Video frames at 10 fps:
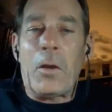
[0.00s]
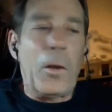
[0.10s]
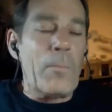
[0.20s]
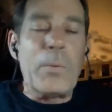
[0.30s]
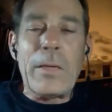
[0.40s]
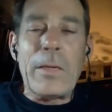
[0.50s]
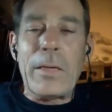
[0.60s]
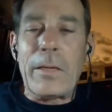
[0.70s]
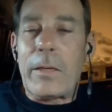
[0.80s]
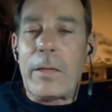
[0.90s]

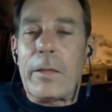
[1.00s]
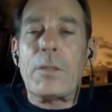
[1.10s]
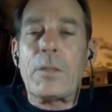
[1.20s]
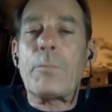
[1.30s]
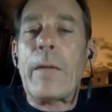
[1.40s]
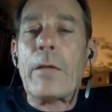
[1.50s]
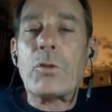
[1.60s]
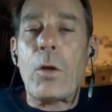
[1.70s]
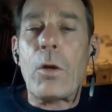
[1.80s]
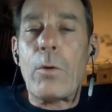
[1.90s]
being
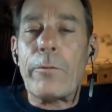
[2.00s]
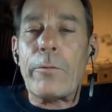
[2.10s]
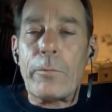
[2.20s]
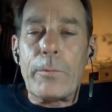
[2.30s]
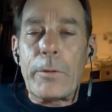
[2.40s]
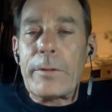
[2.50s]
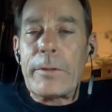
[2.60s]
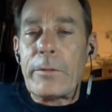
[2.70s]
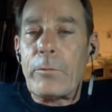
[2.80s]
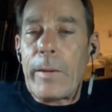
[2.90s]
splashed all over
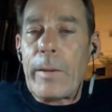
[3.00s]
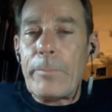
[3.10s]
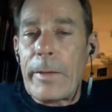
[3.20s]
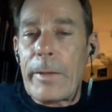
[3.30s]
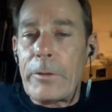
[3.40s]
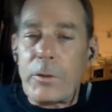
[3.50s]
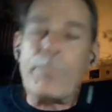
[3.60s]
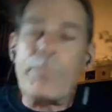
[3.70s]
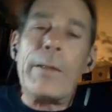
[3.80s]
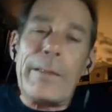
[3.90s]
millions of web pages,
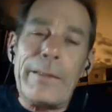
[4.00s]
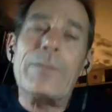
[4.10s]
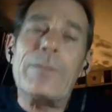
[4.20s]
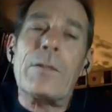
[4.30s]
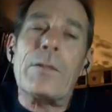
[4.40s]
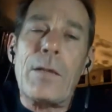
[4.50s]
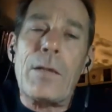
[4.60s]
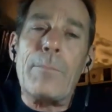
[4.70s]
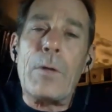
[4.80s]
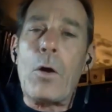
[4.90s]
but it is a
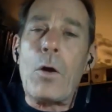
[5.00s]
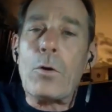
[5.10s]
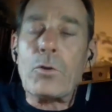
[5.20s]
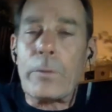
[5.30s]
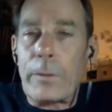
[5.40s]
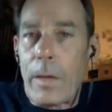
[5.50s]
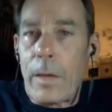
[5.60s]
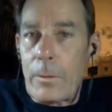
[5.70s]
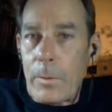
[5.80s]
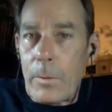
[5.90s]
subculture in a
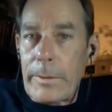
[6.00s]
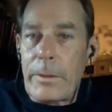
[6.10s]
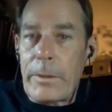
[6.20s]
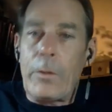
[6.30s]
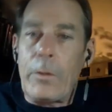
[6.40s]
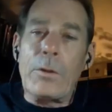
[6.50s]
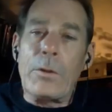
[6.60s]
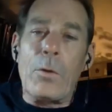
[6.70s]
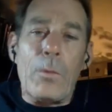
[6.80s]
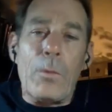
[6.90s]
lot of ways.
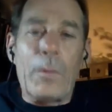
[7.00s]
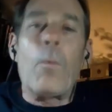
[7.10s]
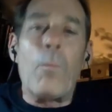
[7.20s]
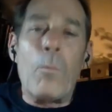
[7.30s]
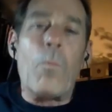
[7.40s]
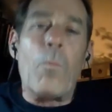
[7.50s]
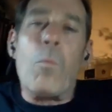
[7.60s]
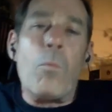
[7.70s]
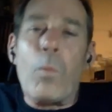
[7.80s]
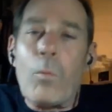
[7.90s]
So
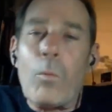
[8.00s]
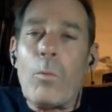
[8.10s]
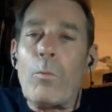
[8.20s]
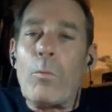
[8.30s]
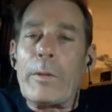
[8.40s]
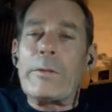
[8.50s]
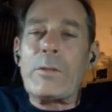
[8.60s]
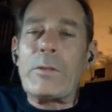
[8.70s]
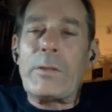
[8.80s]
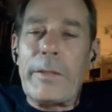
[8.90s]
what do you
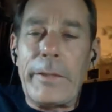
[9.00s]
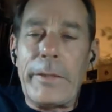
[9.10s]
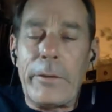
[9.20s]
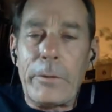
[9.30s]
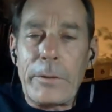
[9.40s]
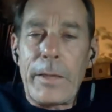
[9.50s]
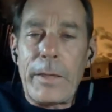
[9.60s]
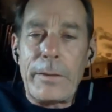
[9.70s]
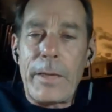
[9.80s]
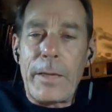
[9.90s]
see here as,
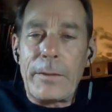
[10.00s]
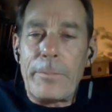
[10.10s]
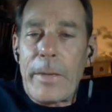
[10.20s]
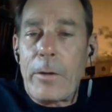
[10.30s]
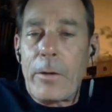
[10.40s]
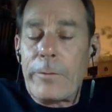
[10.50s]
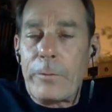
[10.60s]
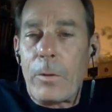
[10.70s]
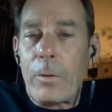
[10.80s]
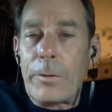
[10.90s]
as, as the payoff
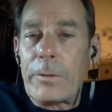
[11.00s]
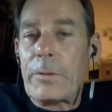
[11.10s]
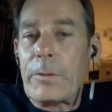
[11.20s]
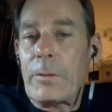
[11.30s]
for all this?